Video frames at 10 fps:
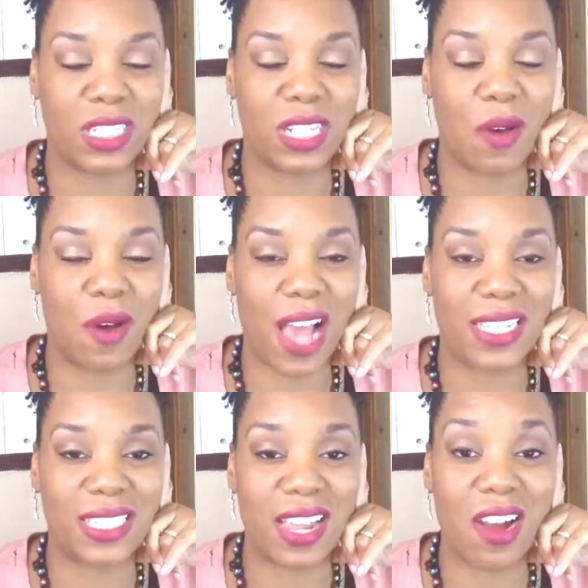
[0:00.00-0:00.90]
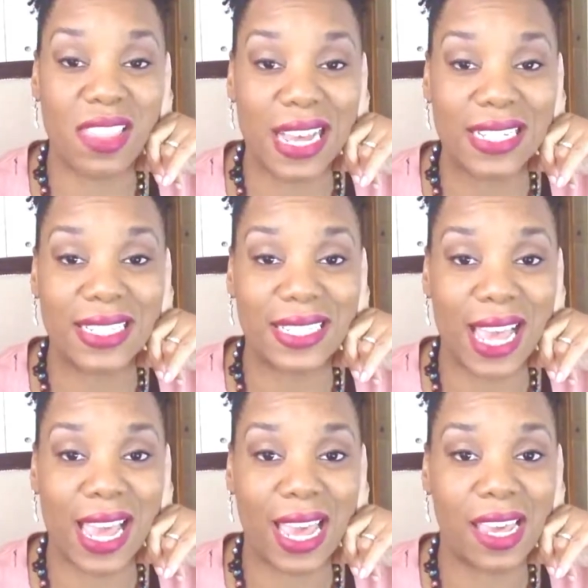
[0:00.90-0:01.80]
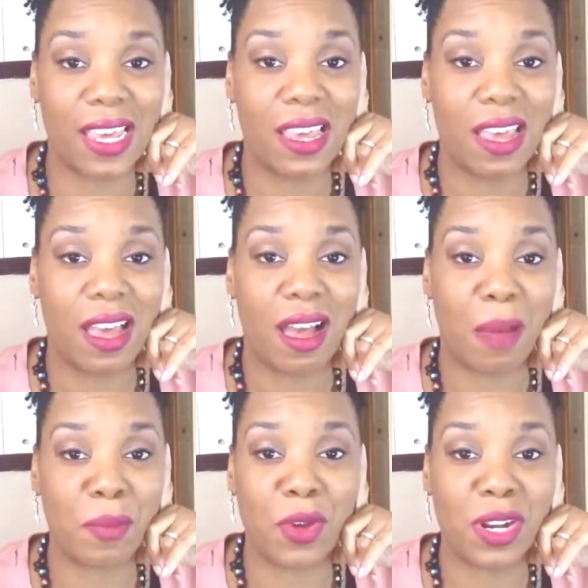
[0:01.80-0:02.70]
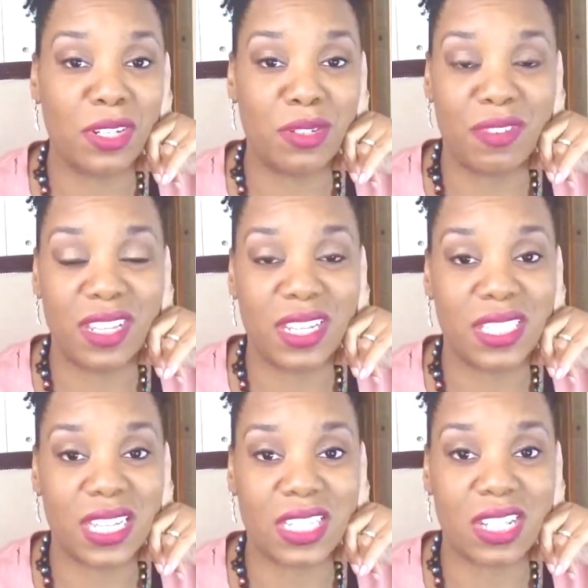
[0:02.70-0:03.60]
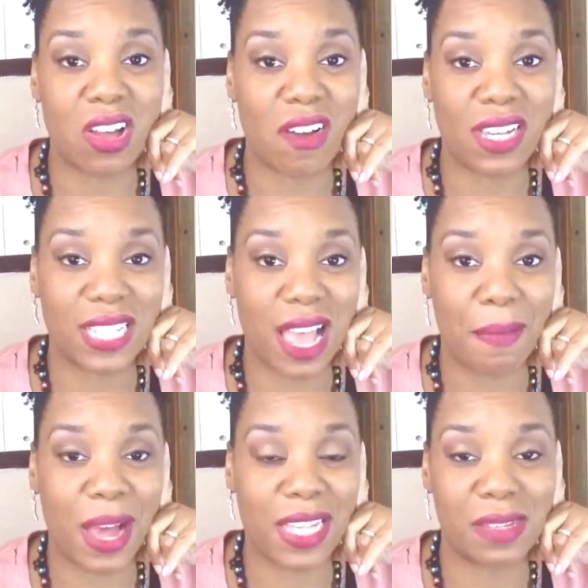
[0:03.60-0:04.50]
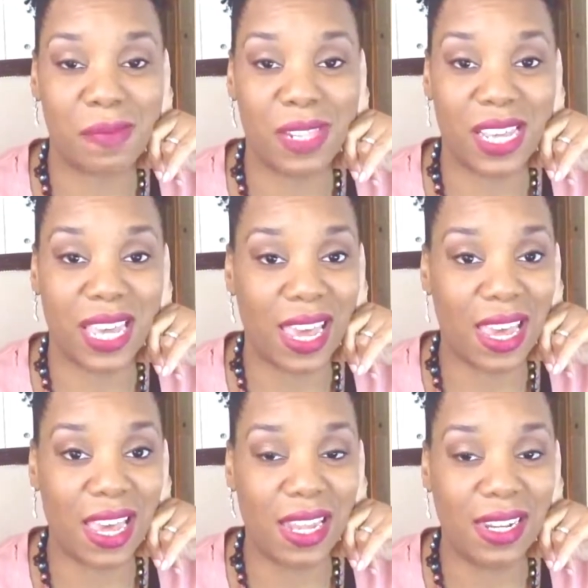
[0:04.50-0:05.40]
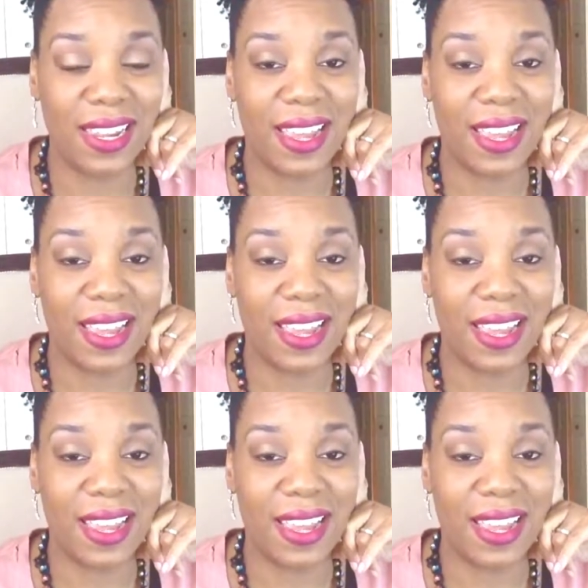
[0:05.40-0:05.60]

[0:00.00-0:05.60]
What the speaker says: So I said all that to say, I'm gonna do this as long as I possibly can,